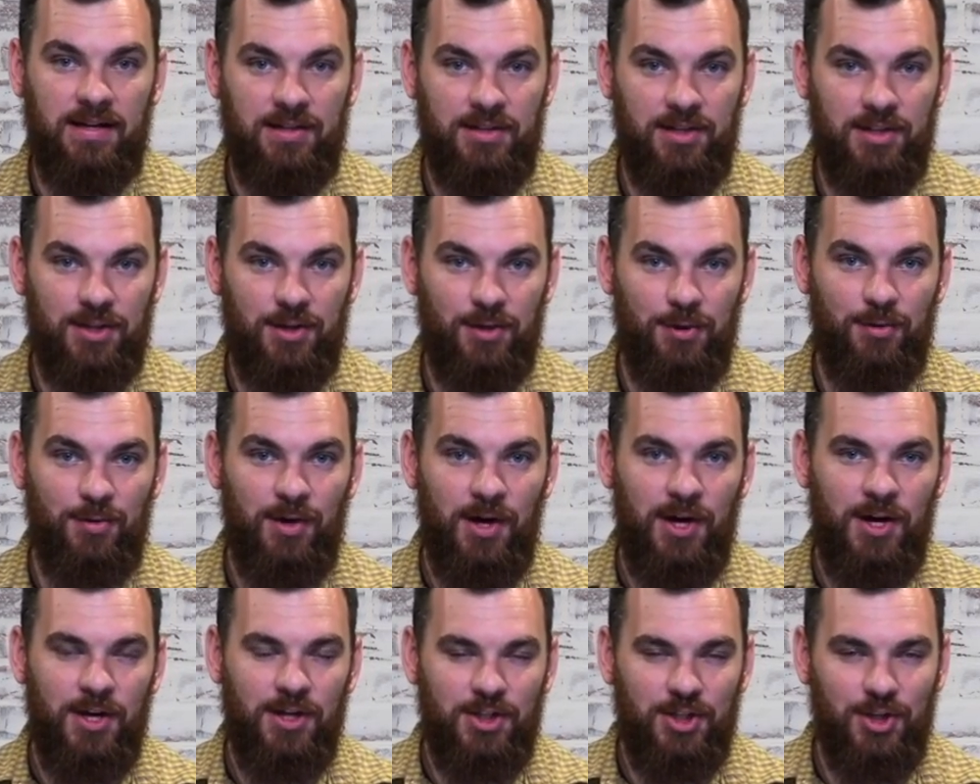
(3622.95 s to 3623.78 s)
And so,
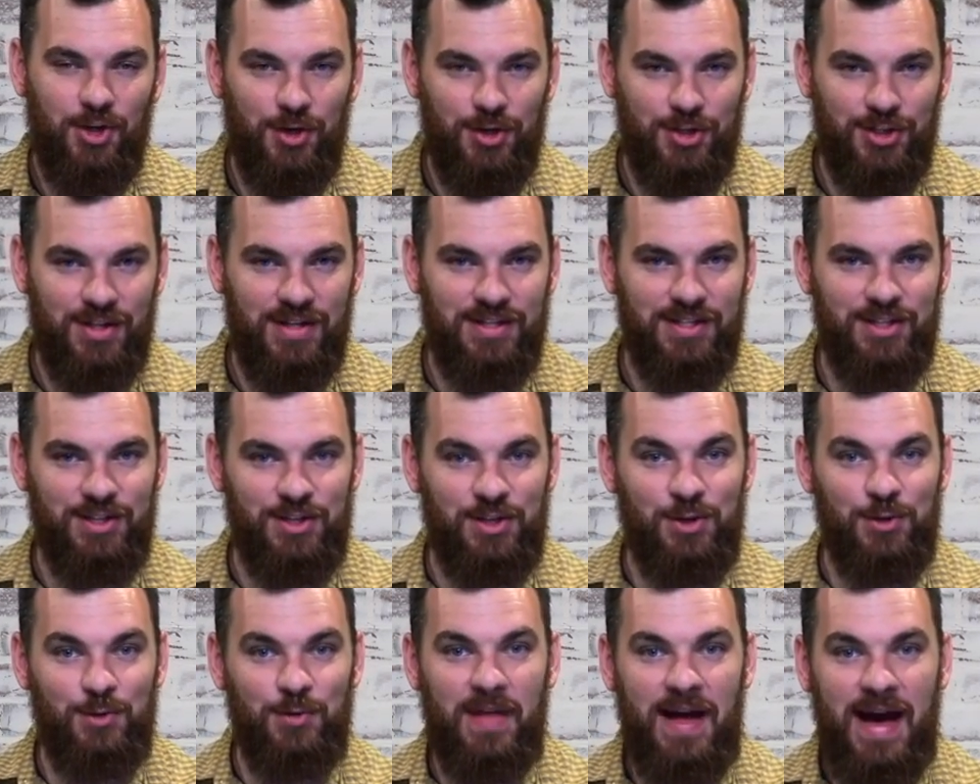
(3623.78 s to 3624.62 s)
church, let's
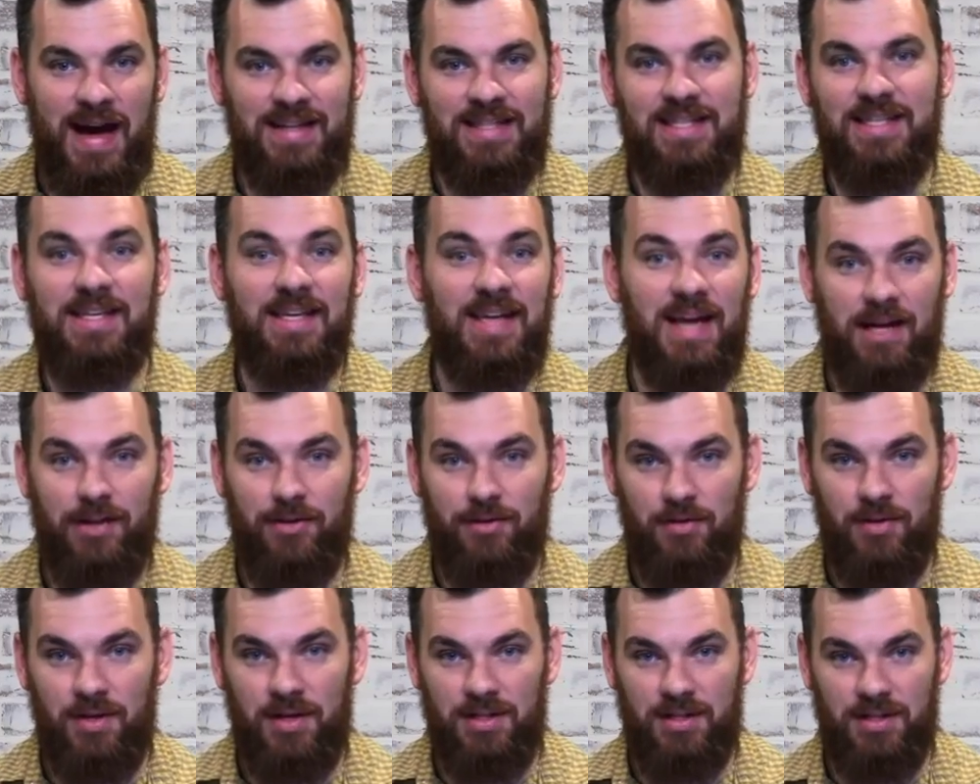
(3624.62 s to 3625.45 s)
do that
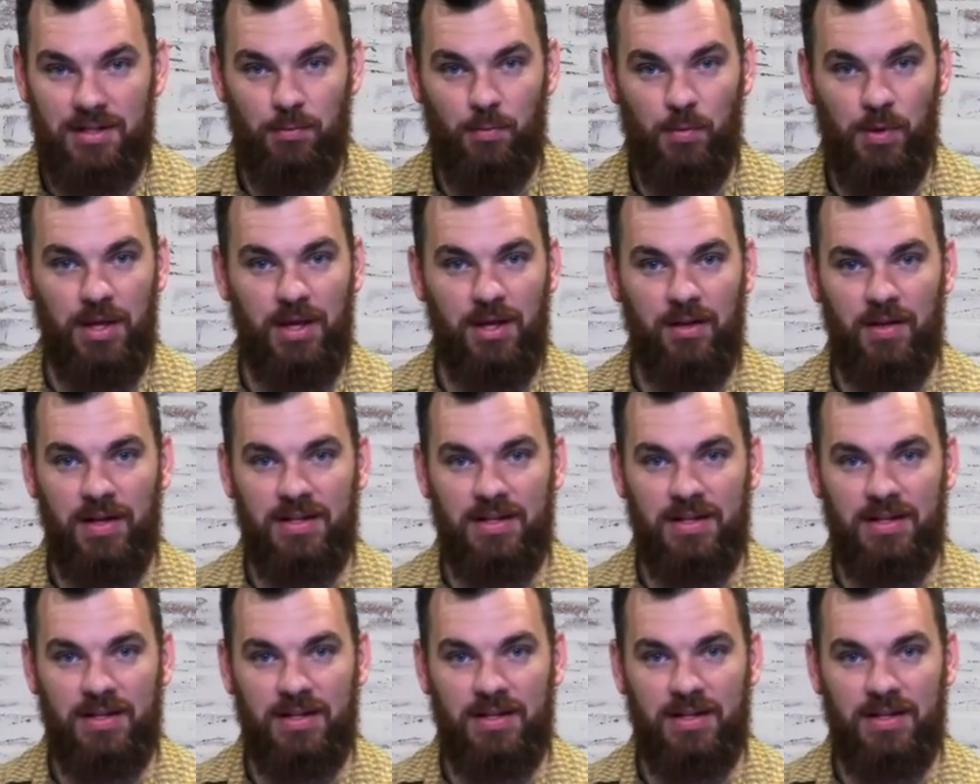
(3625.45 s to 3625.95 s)
together this week.